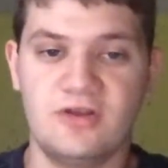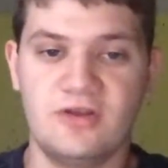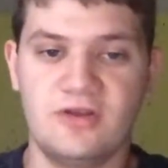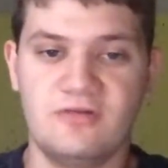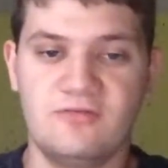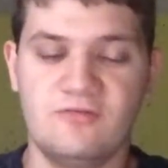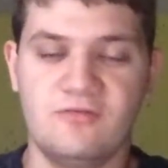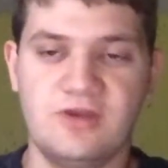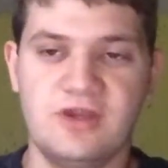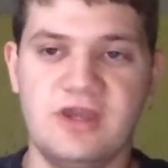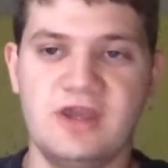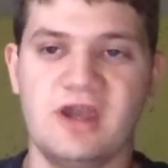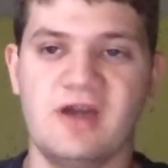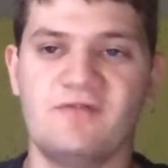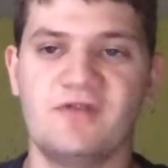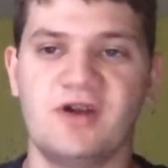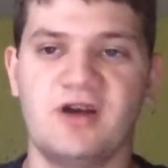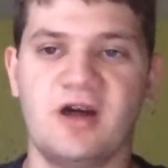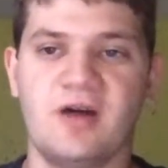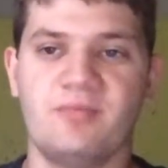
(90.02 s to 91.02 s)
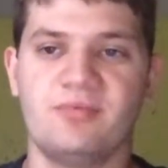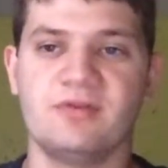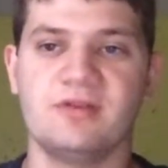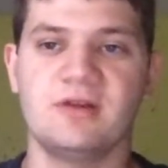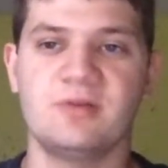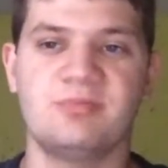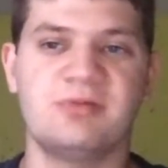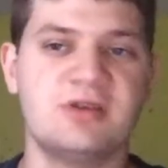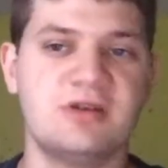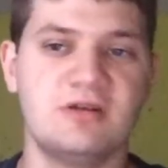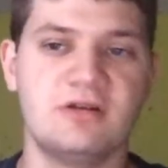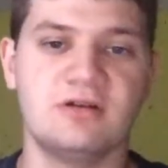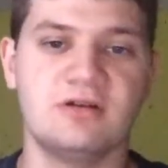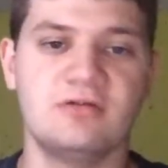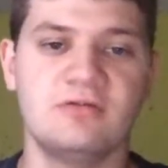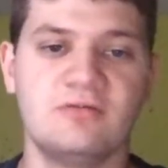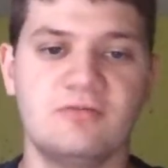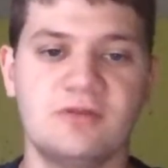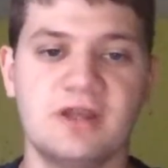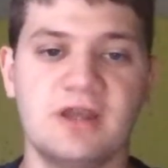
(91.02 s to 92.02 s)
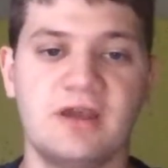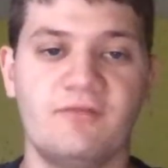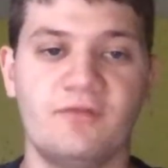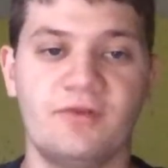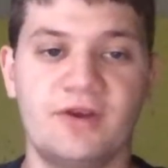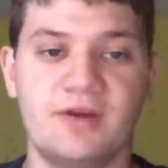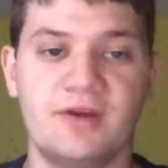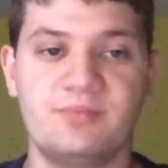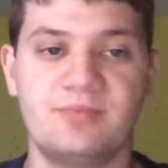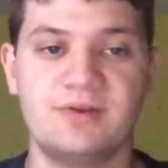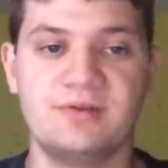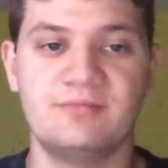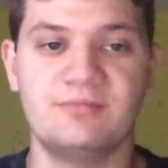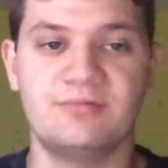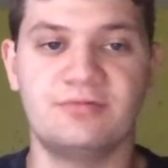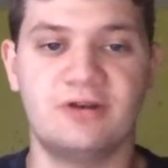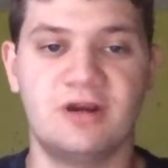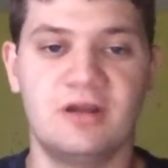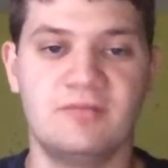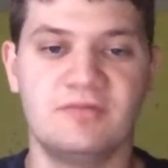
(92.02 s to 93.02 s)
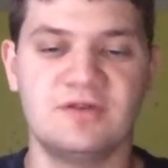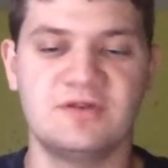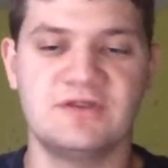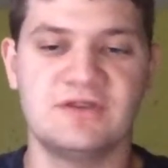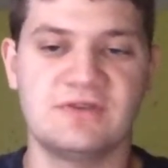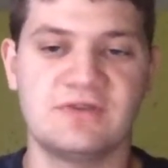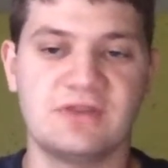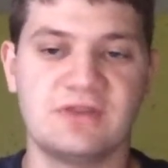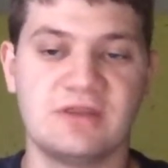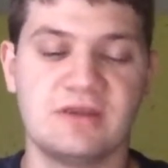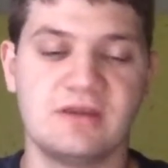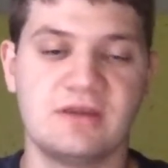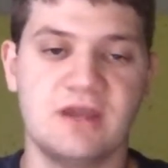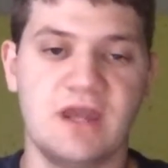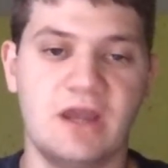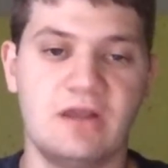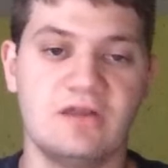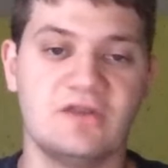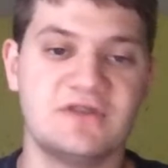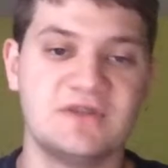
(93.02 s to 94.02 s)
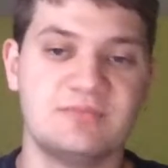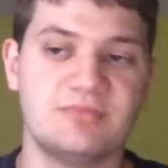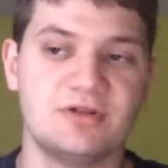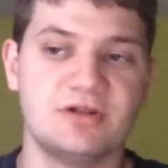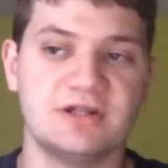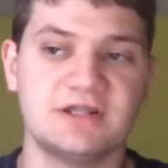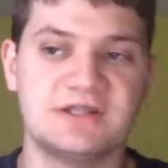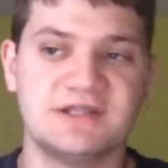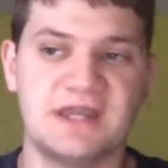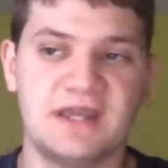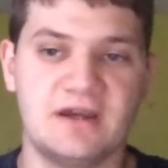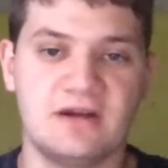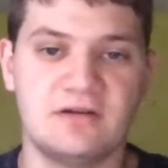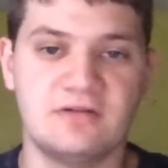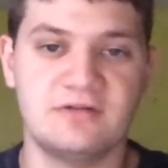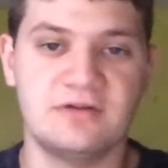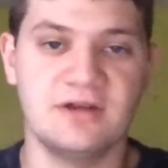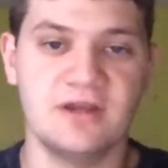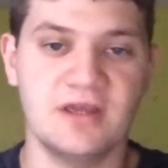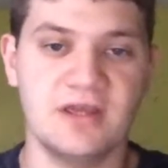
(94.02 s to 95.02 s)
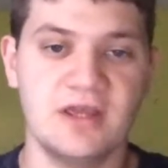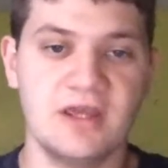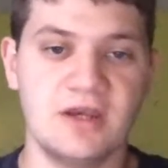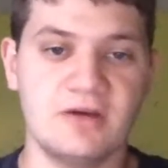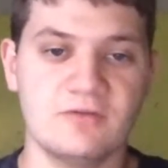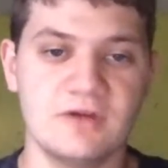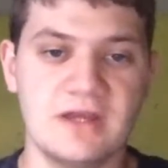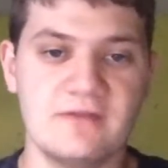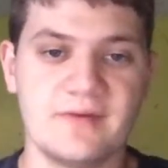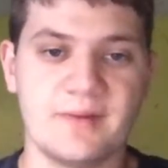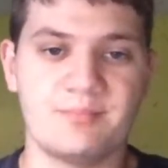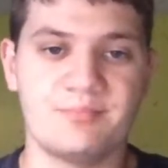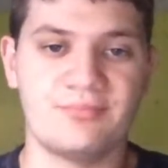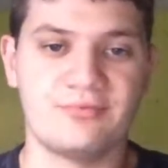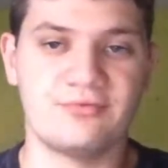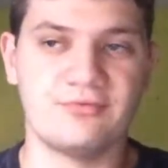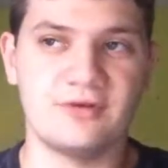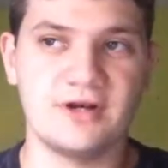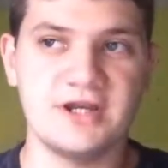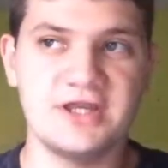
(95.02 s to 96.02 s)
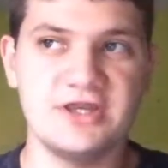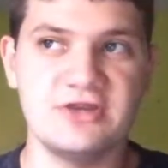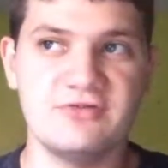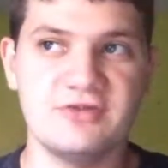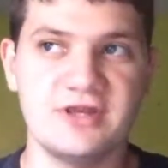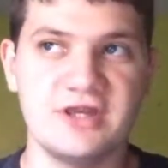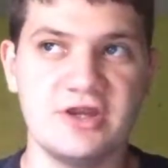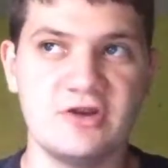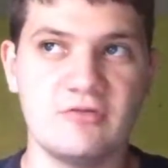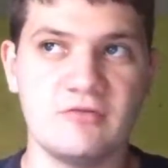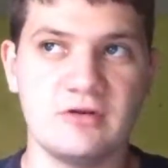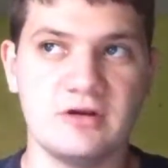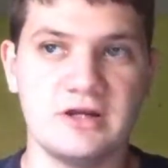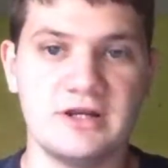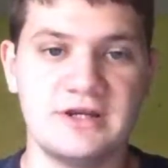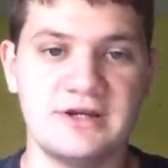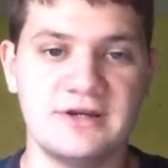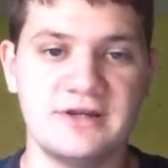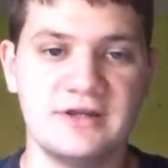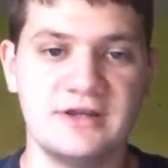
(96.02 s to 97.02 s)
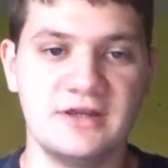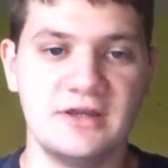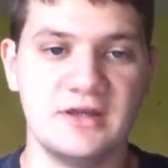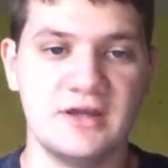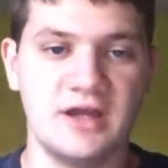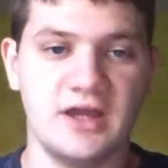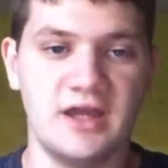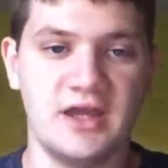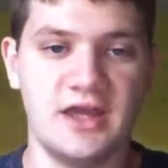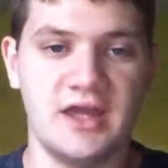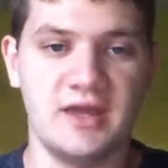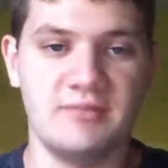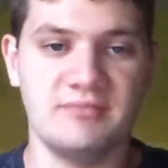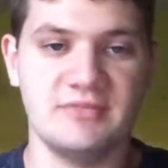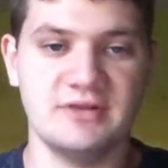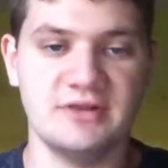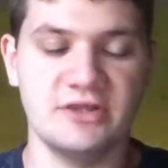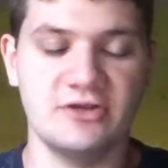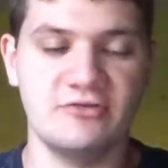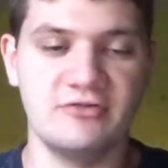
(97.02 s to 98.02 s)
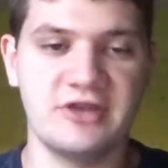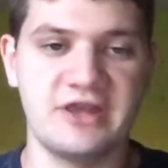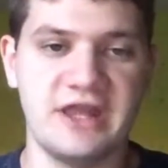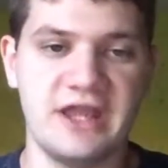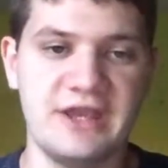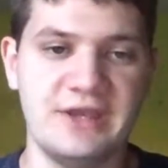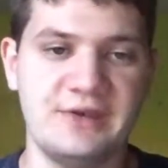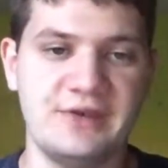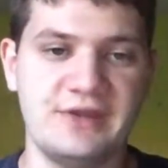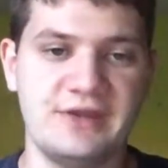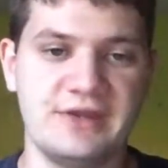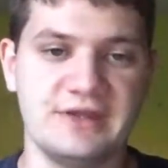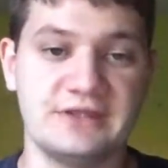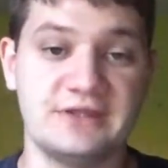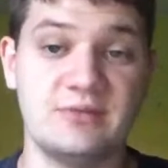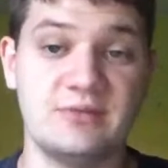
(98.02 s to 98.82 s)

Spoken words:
We have a couple up here. We have one up in Paramus at the Alex at Bergen Town. We have a pretty unique one located in